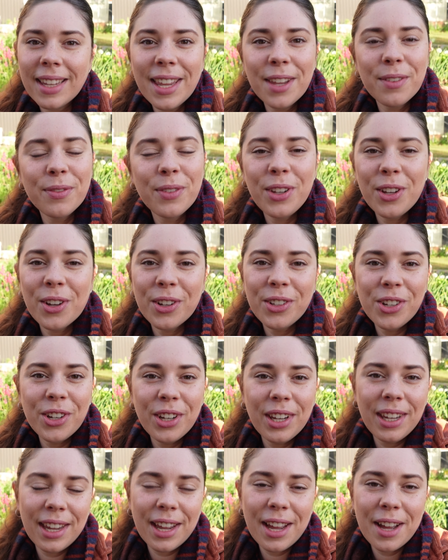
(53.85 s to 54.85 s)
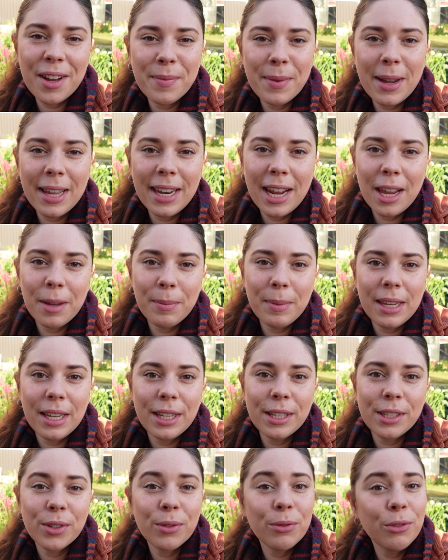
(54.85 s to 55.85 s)
If you're new here, my name
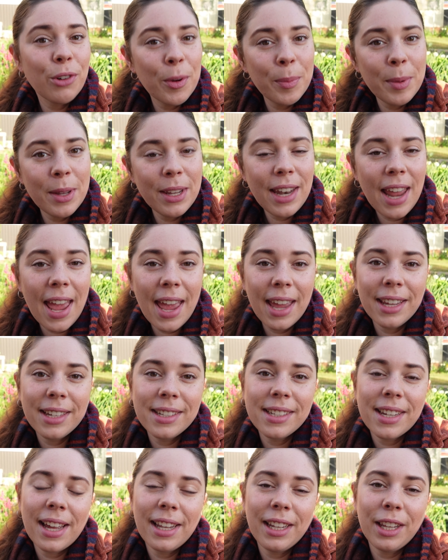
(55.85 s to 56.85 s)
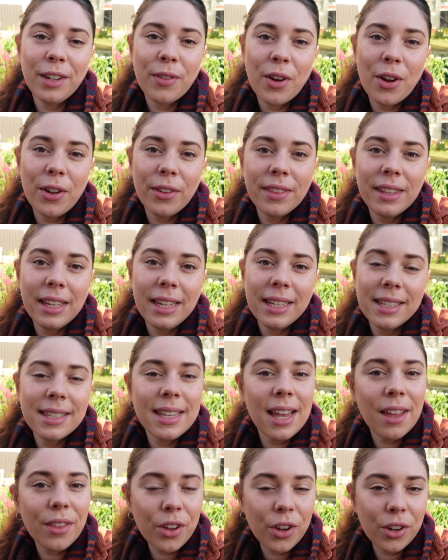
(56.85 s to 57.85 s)
is Robyn and I live on the
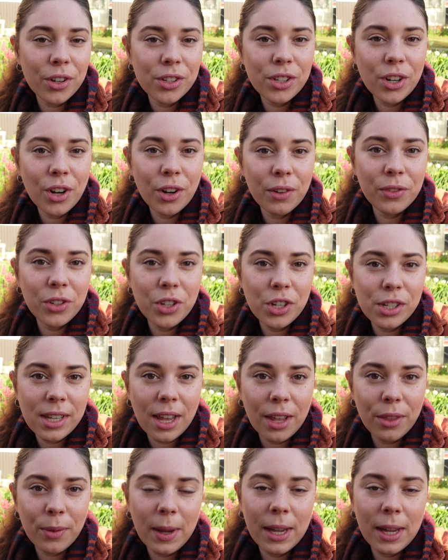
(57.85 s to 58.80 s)
south coast of New South